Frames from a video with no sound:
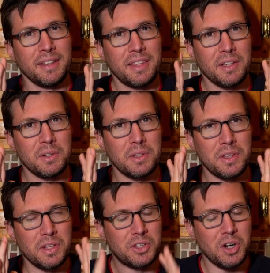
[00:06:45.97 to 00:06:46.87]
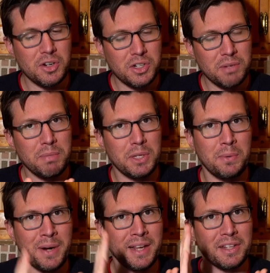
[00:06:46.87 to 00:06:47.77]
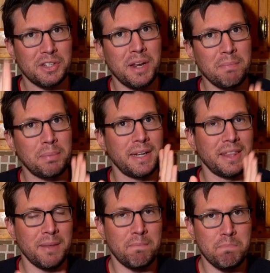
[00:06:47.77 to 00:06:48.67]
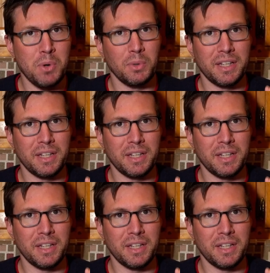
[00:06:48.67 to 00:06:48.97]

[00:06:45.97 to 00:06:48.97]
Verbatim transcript: the, the junction between the chain plate and the boat,